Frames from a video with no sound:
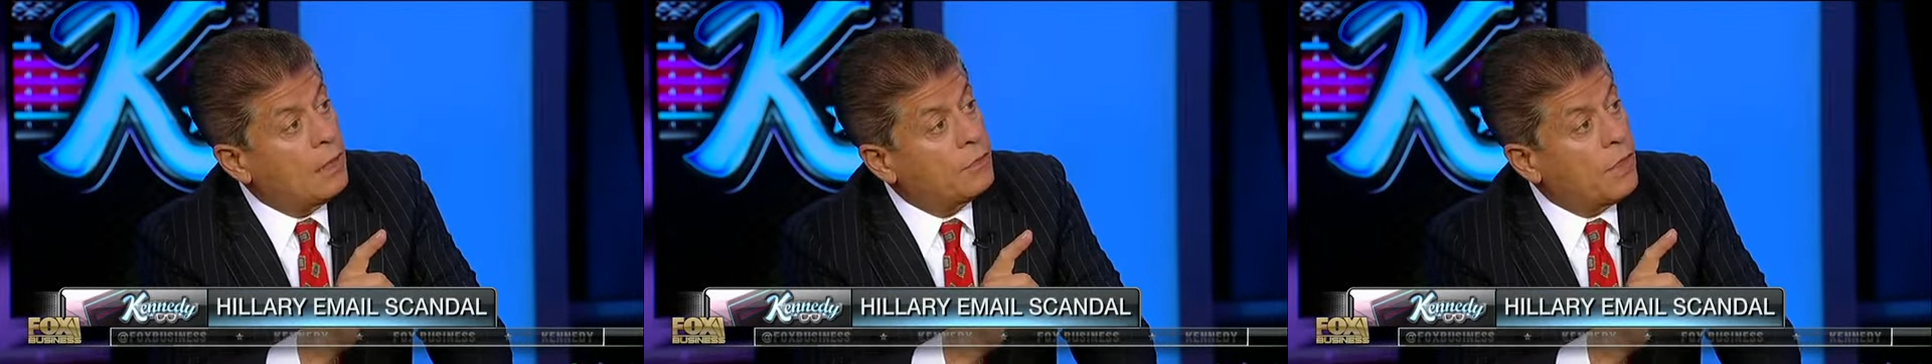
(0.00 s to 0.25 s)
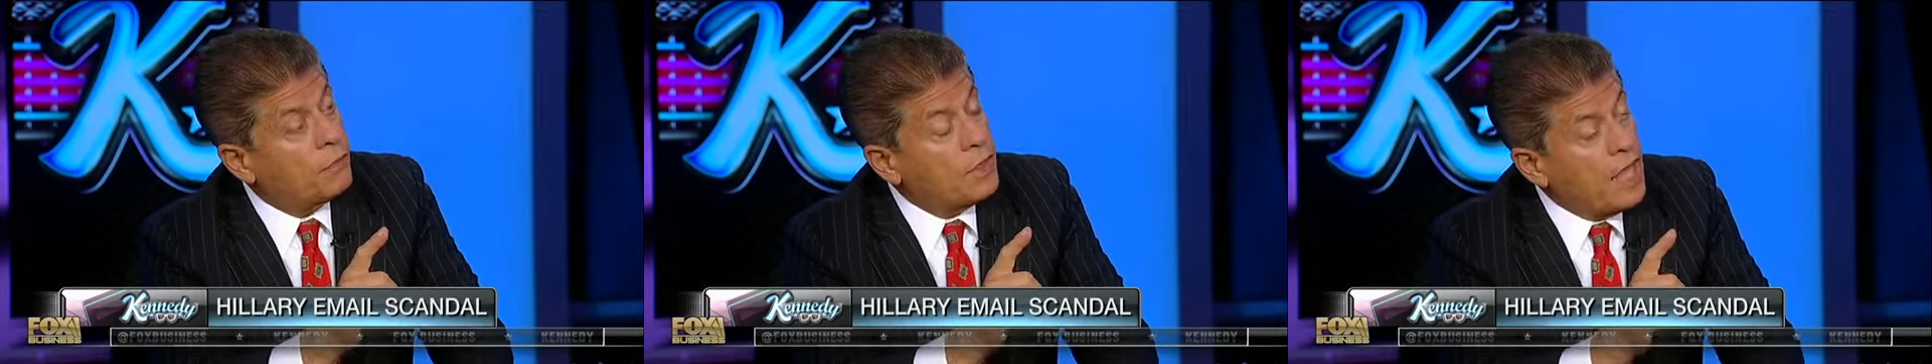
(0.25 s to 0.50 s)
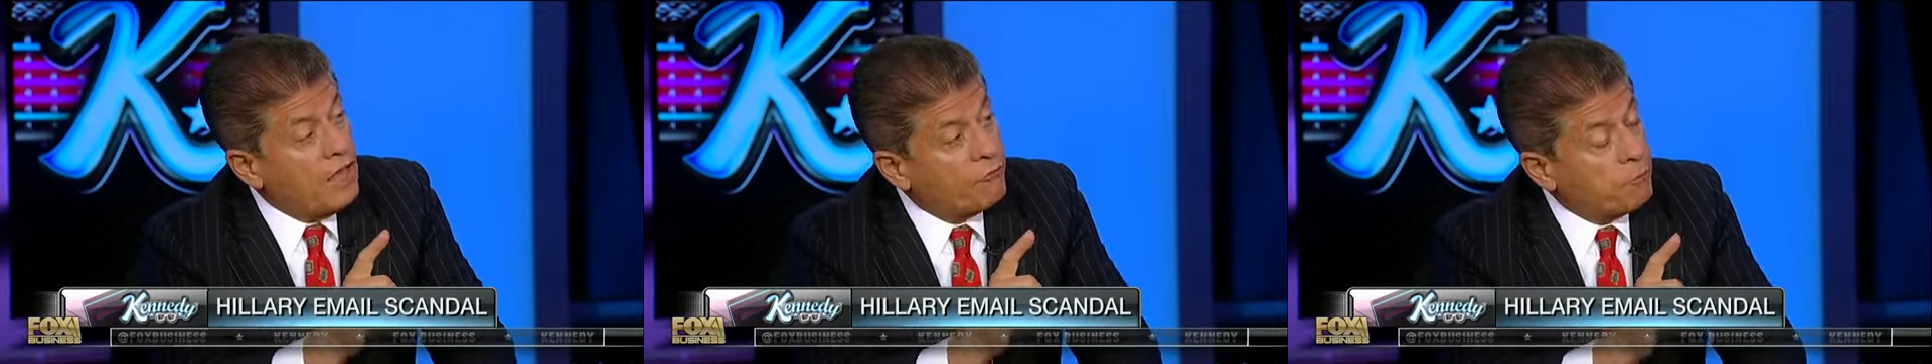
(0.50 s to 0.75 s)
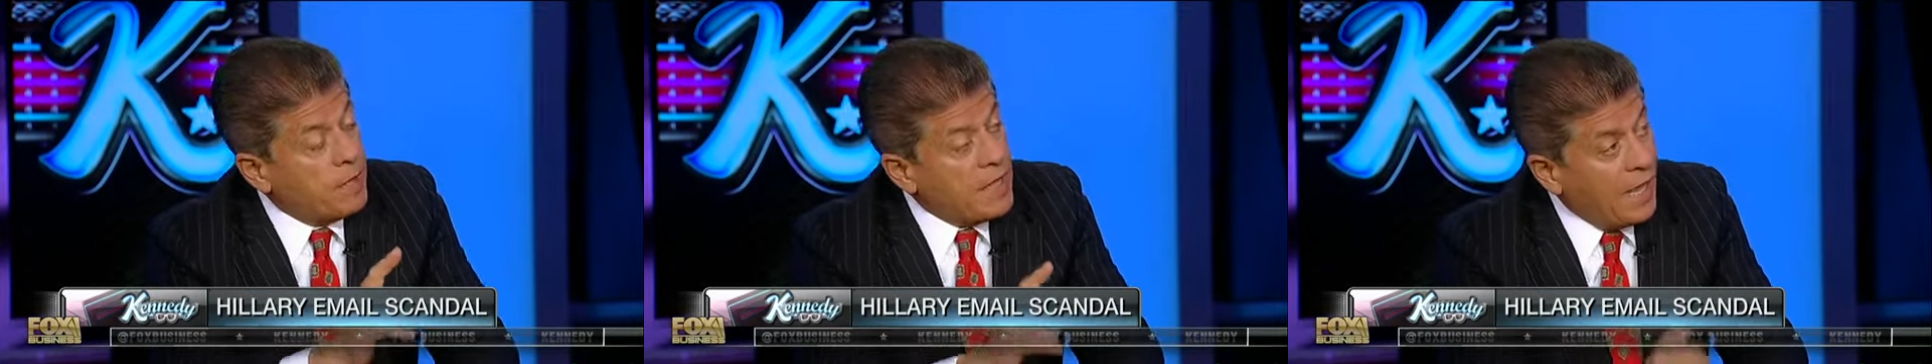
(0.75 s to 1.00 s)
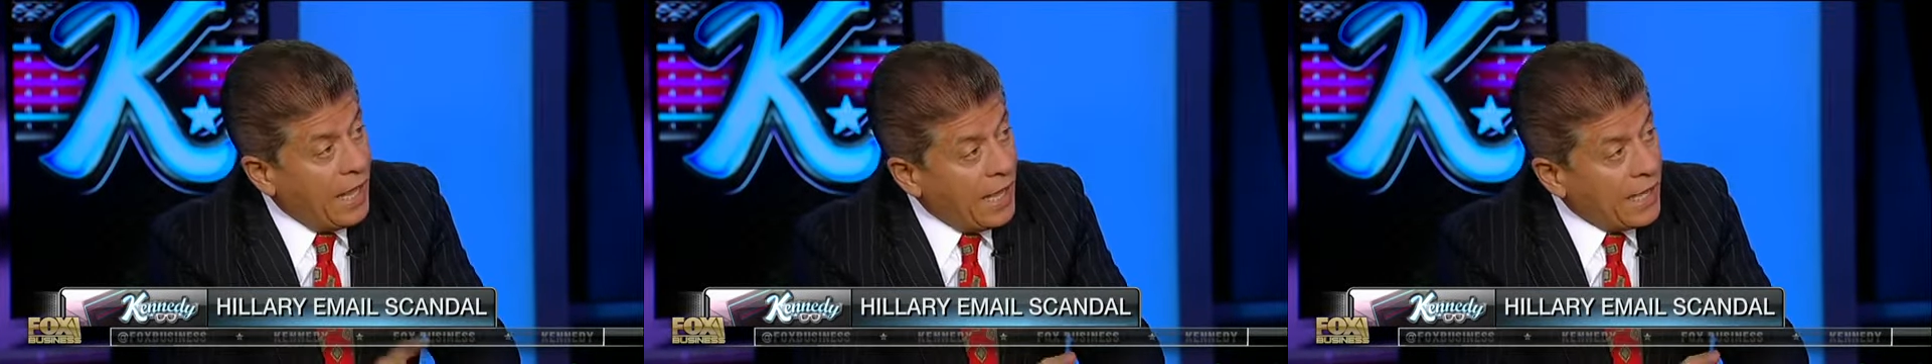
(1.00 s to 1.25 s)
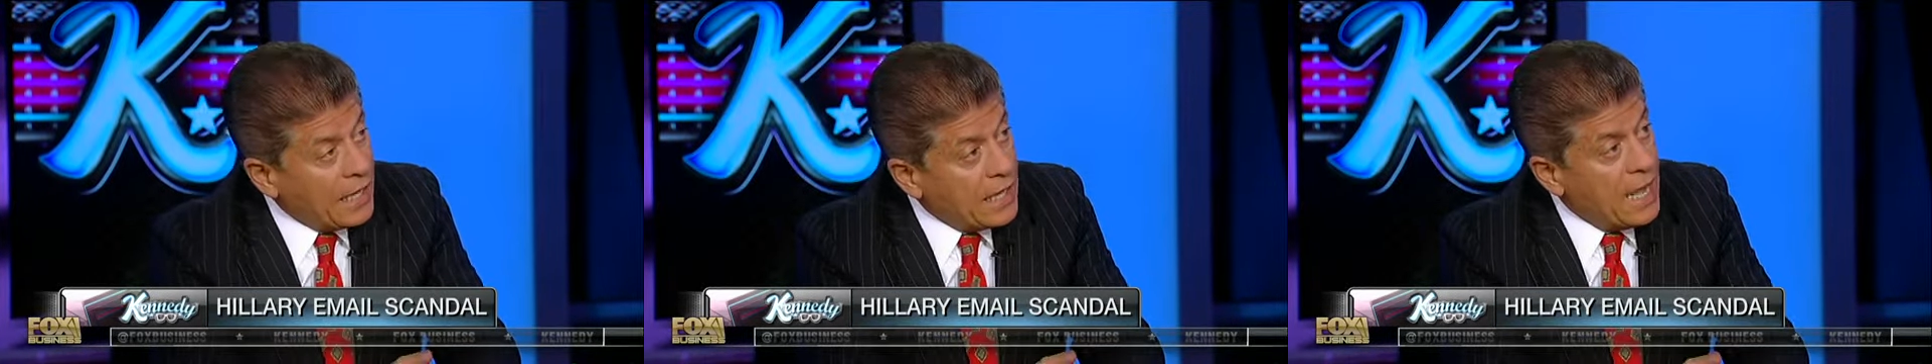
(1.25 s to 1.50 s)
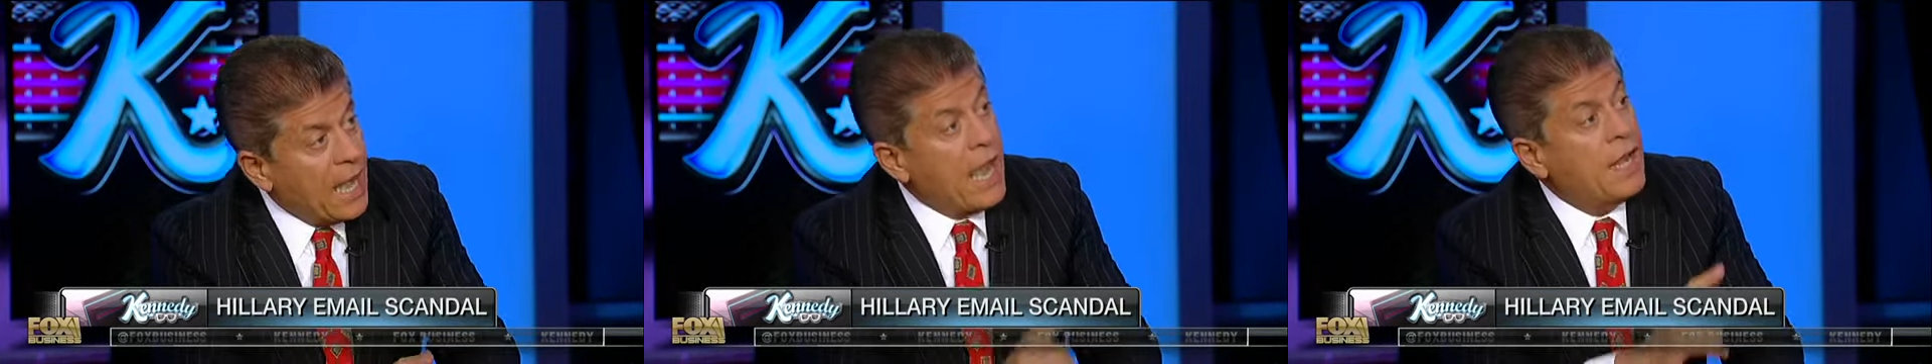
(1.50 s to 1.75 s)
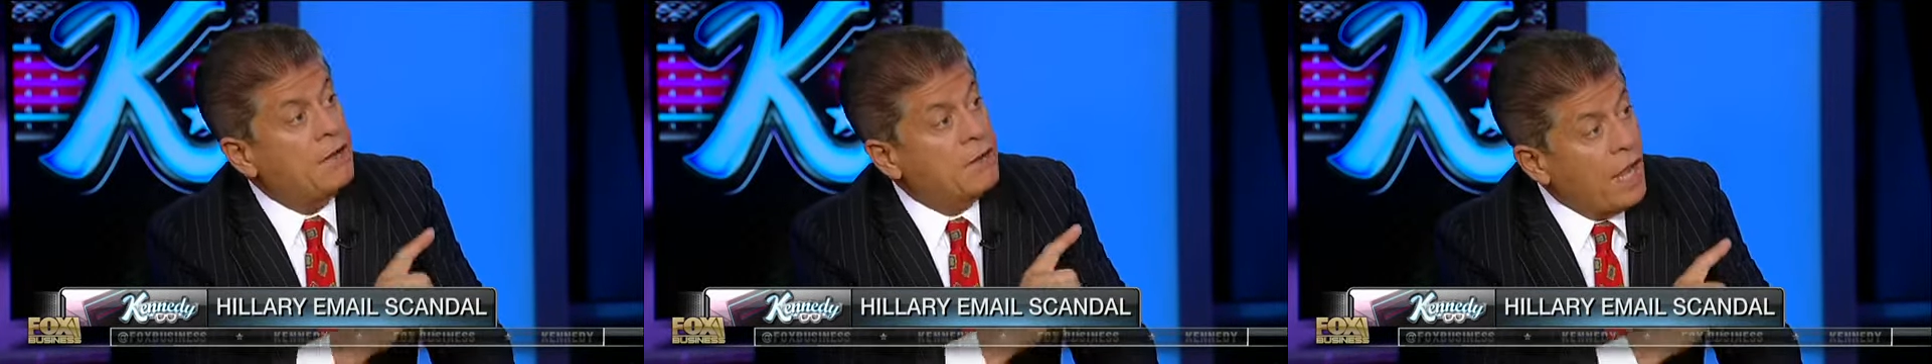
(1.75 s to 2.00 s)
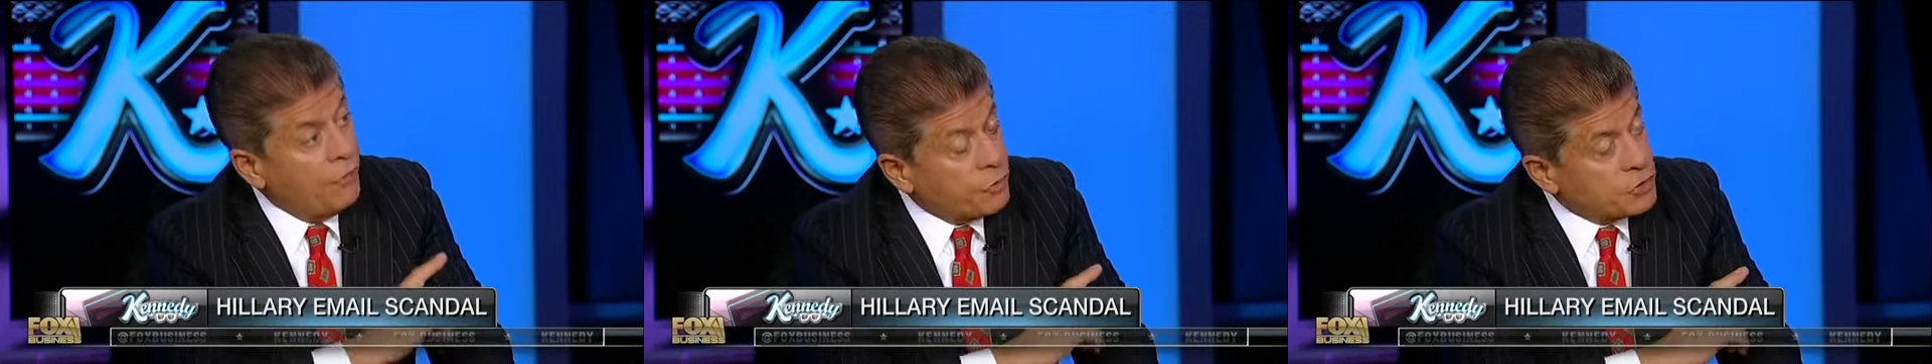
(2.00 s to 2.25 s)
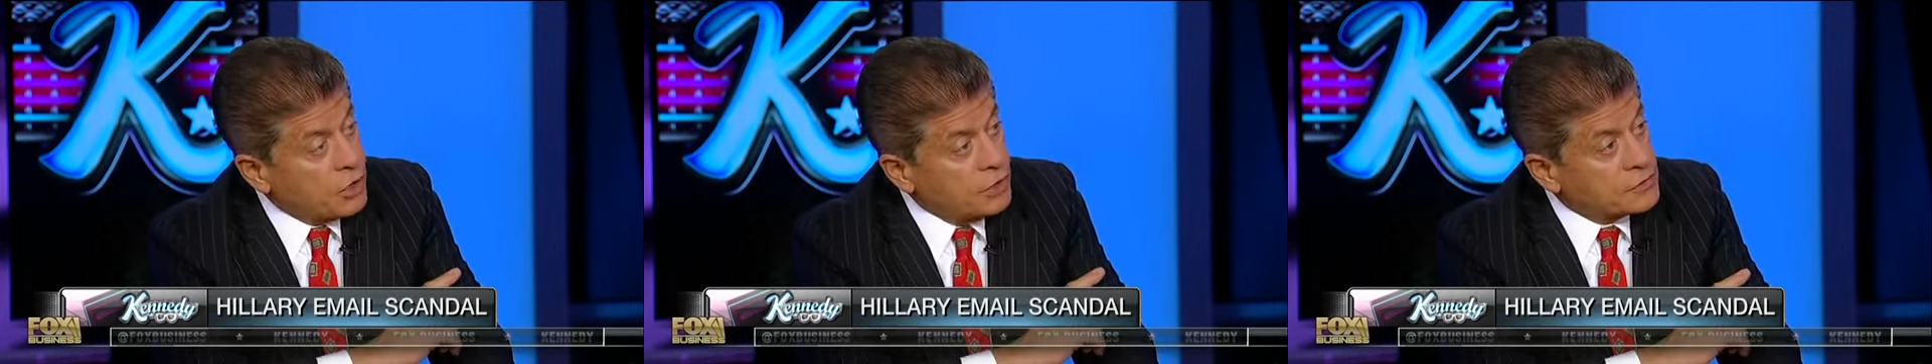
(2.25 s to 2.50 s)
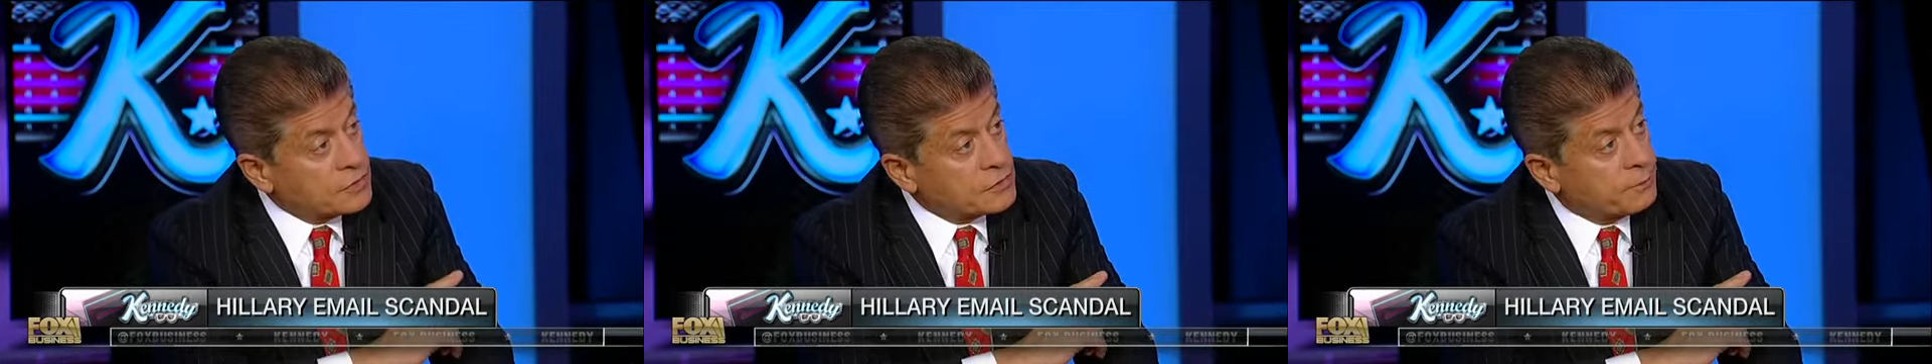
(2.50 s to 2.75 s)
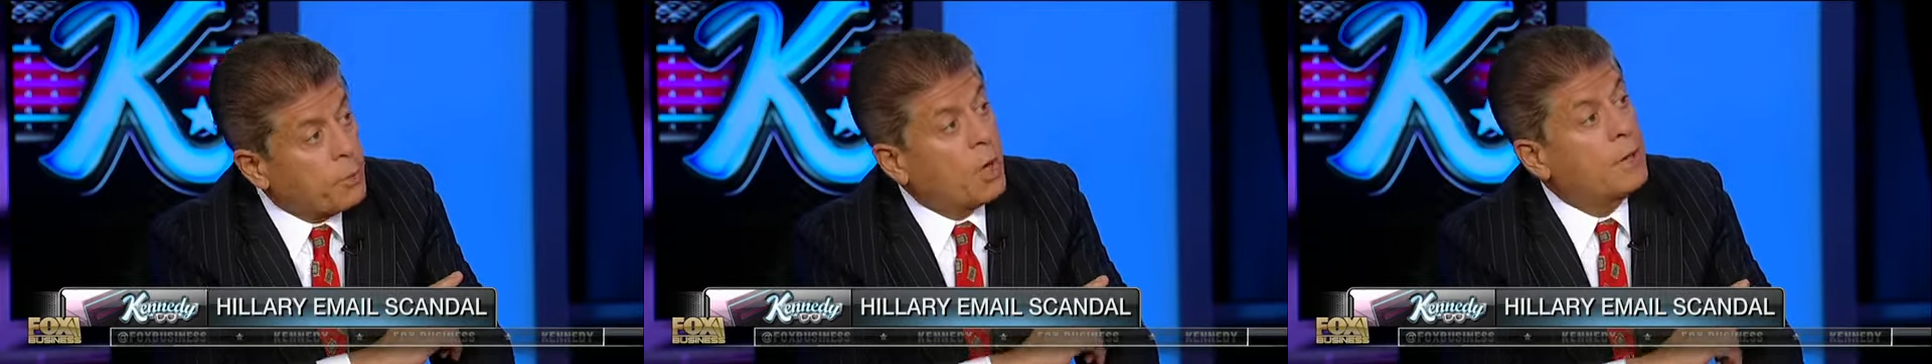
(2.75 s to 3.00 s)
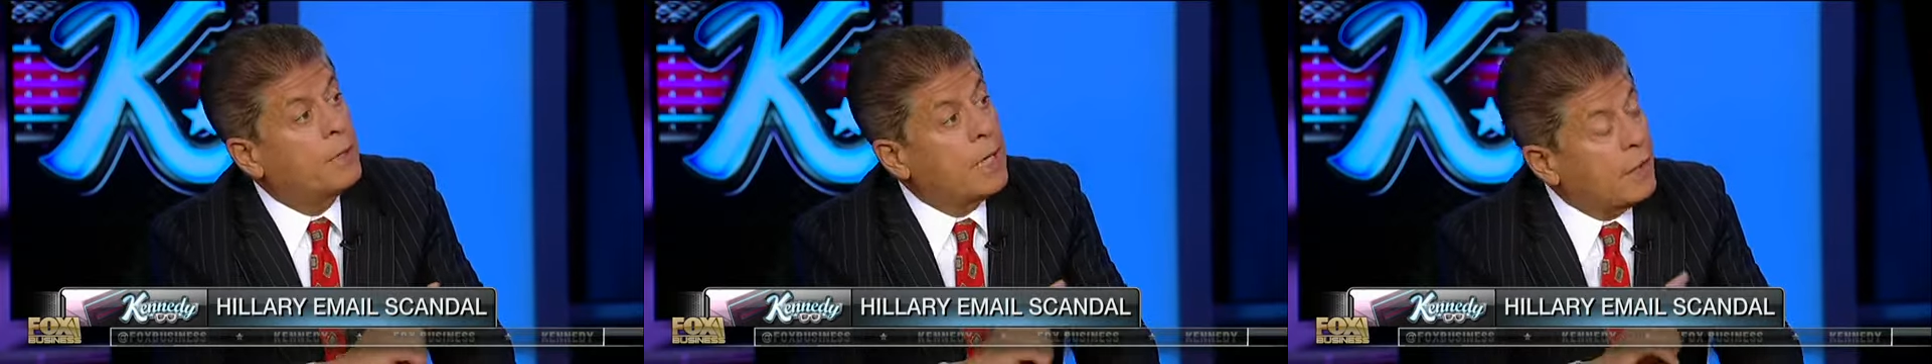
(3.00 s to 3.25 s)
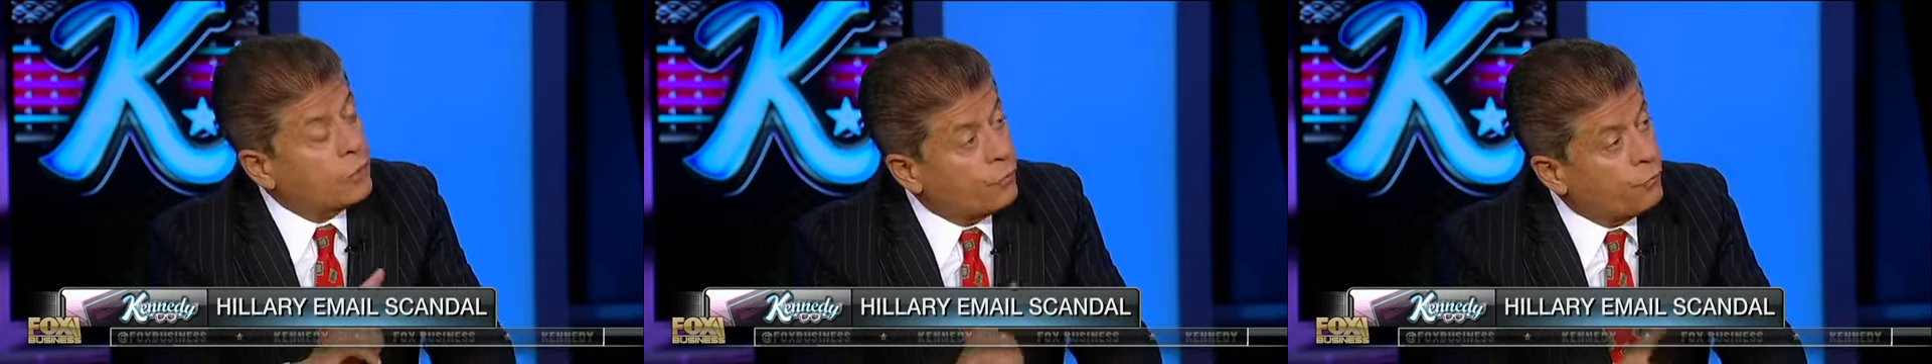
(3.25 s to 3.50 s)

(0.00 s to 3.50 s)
that the FBI and not the Justice Department have the